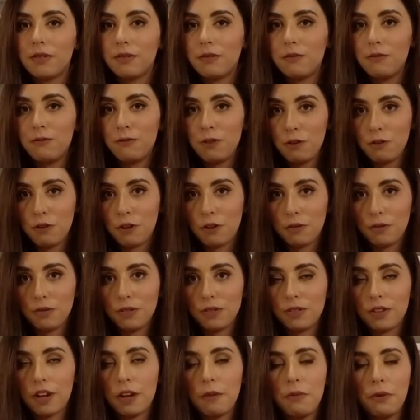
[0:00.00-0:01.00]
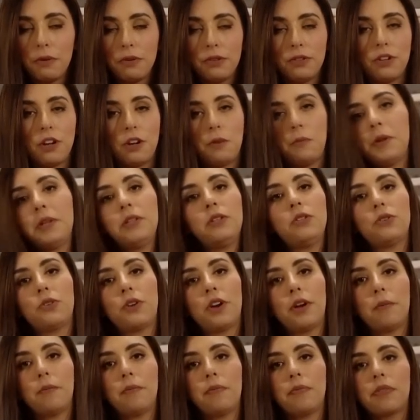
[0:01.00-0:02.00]
photos I post on my
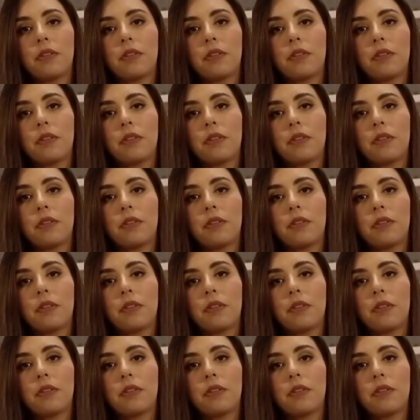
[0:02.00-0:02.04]
Instagram.